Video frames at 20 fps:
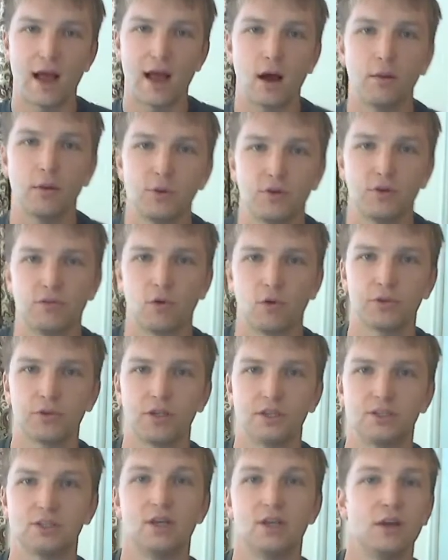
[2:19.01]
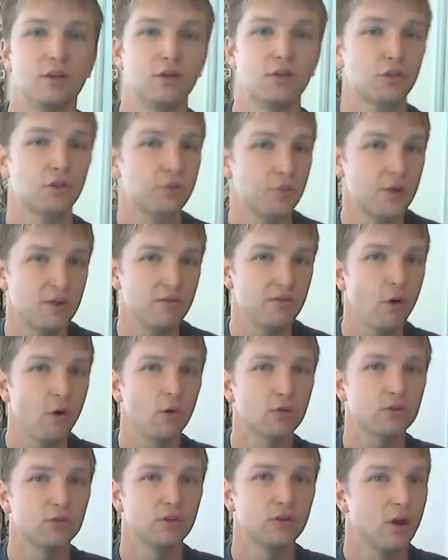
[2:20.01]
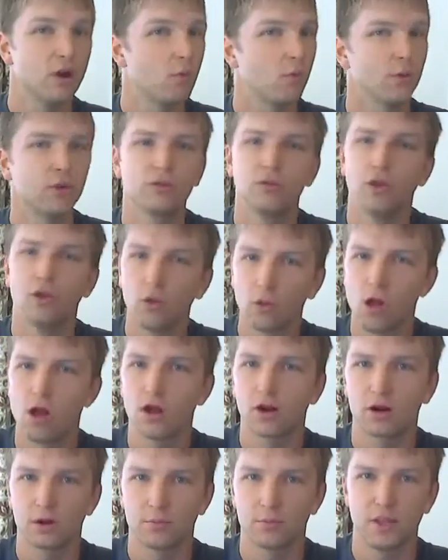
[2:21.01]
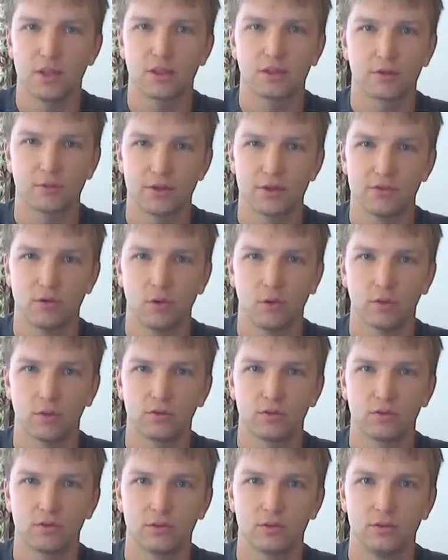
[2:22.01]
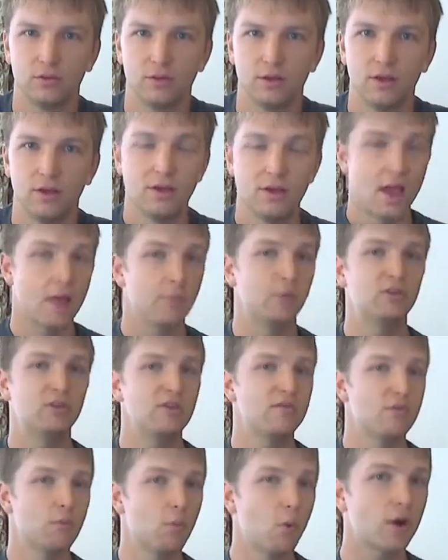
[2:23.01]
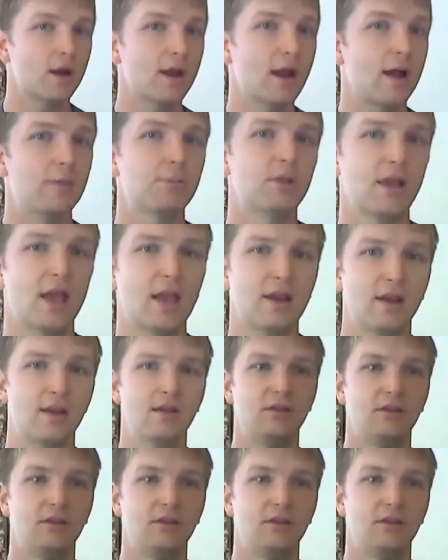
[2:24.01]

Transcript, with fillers: output voltage. Your 3 volts will no longer be 3 volts. And what's even more complicated